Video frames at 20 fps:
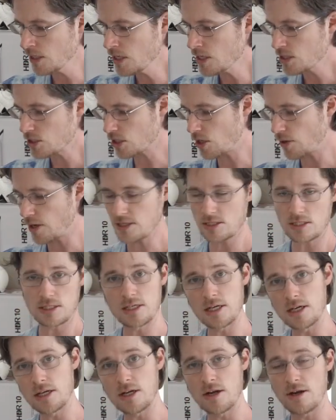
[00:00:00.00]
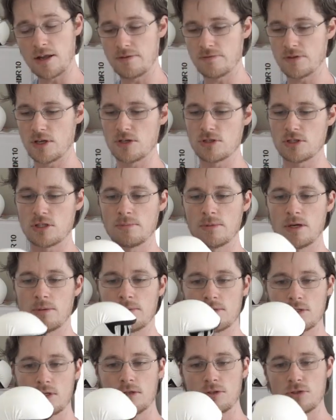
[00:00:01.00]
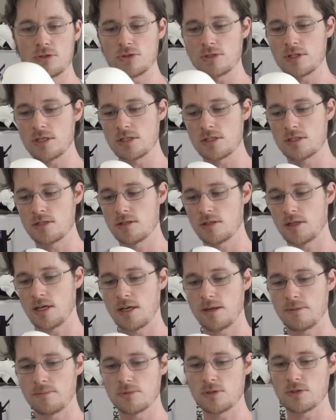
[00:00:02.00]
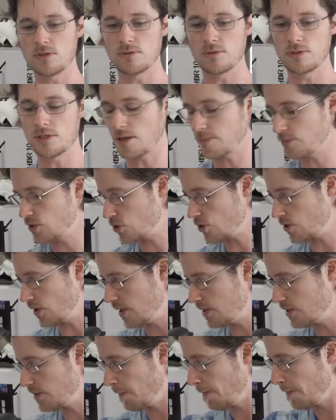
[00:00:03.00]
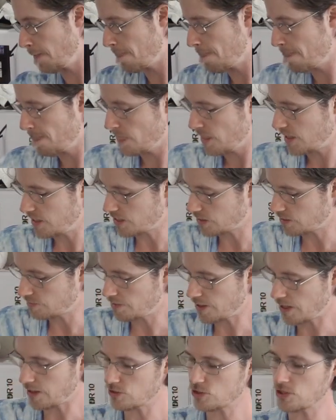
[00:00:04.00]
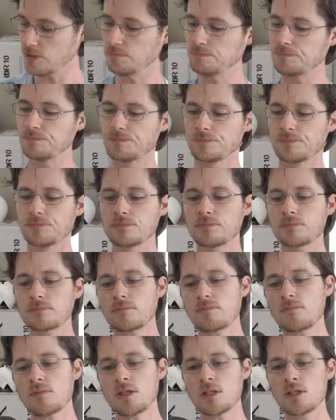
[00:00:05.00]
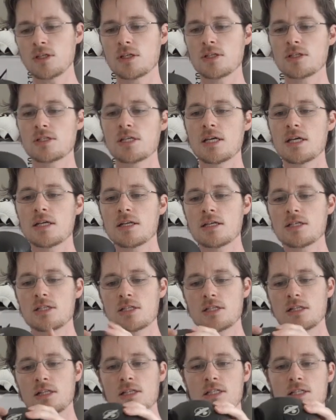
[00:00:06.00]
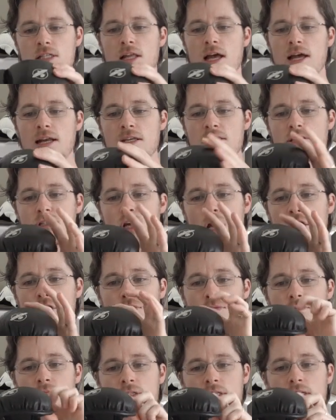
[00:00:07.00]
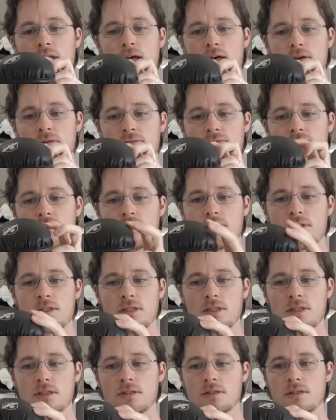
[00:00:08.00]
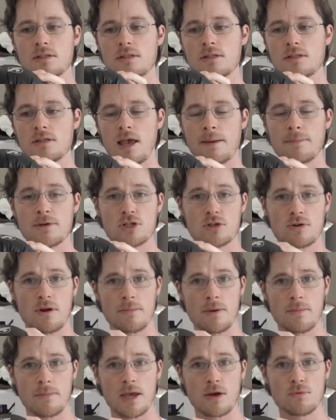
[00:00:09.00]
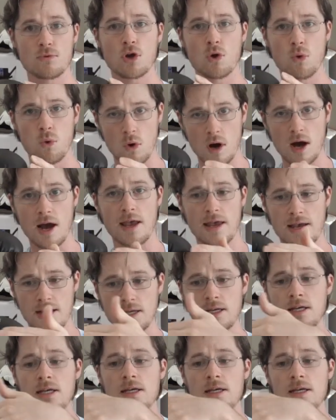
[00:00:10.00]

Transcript: So as I said, I don't have those at the moment, so I'll use this to demonstrate in comparison. You can see it is still a slightly domed glove. The amateur MMA require